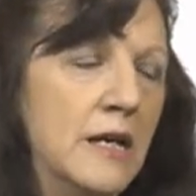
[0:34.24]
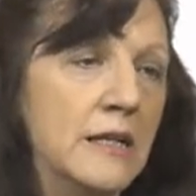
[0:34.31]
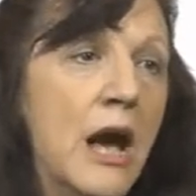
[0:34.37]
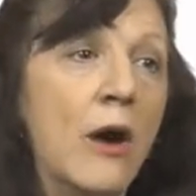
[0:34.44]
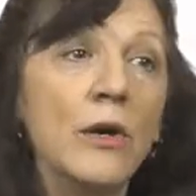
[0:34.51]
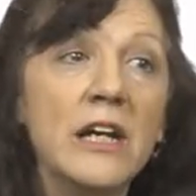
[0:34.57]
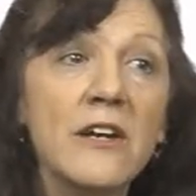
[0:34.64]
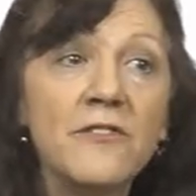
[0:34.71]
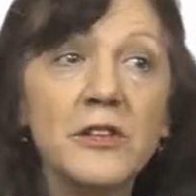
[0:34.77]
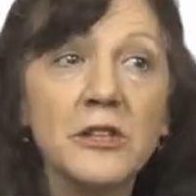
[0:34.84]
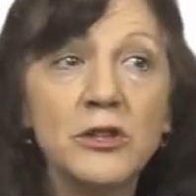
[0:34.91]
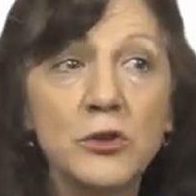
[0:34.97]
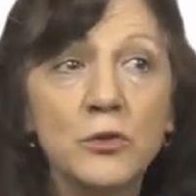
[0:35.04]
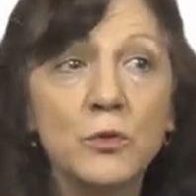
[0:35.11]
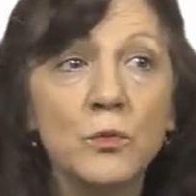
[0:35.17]
Now, if the
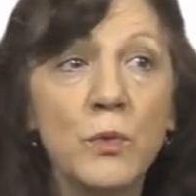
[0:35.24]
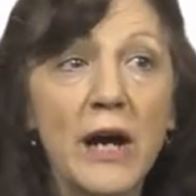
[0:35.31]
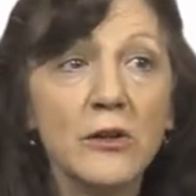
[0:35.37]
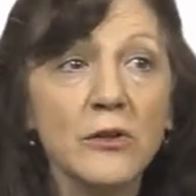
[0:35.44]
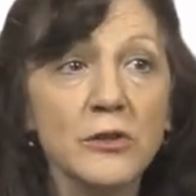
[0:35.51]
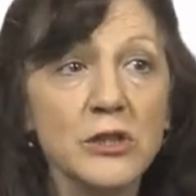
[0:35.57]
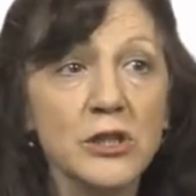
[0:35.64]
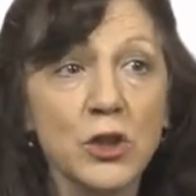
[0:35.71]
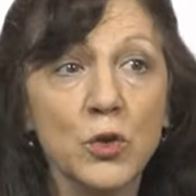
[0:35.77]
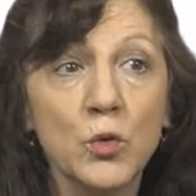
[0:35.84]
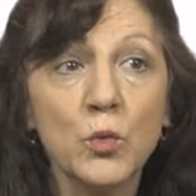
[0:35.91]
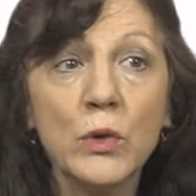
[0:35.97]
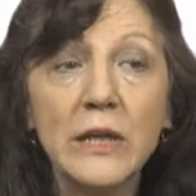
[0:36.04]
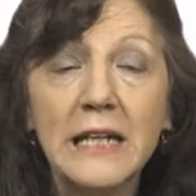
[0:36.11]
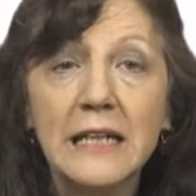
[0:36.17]
two records
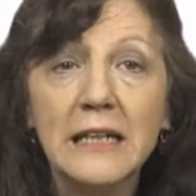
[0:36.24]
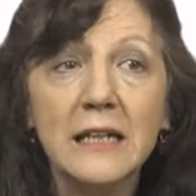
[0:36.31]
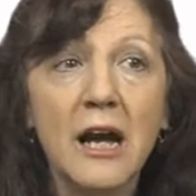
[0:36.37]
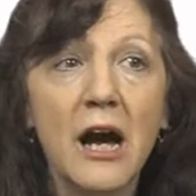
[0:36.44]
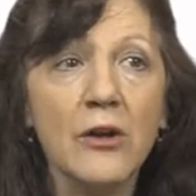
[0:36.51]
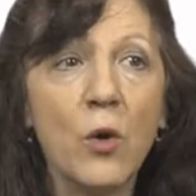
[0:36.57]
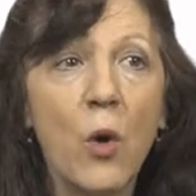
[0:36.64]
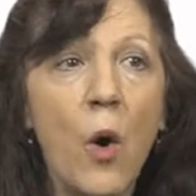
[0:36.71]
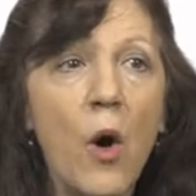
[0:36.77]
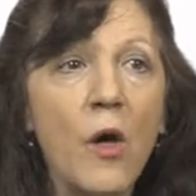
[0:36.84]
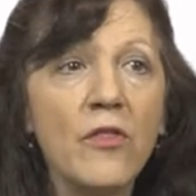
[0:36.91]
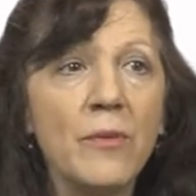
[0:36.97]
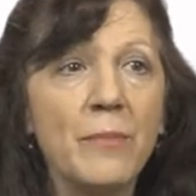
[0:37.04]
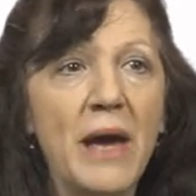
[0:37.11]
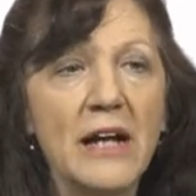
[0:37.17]
agree on
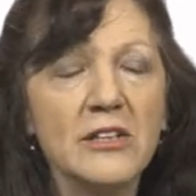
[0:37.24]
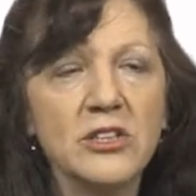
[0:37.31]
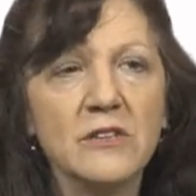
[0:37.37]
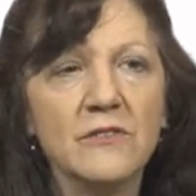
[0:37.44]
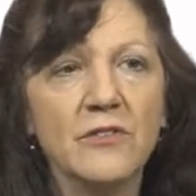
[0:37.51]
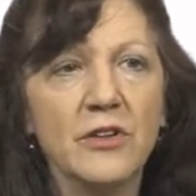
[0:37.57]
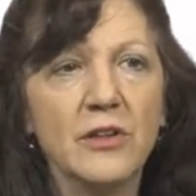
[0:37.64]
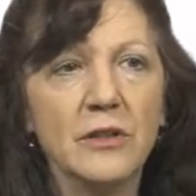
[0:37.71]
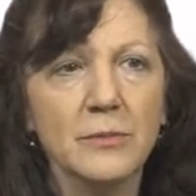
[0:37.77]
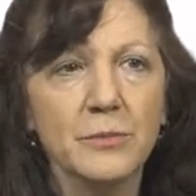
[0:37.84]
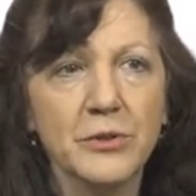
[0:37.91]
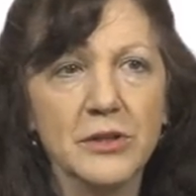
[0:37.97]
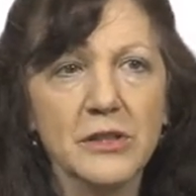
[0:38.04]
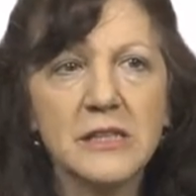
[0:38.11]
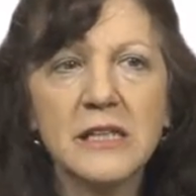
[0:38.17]
all the matching
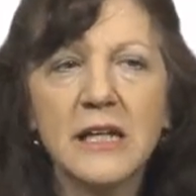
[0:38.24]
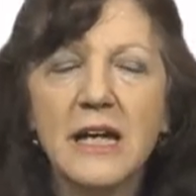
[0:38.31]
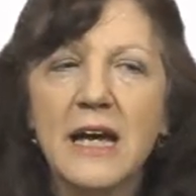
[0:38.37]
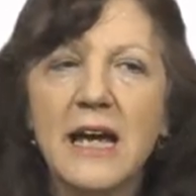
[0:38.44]
variables,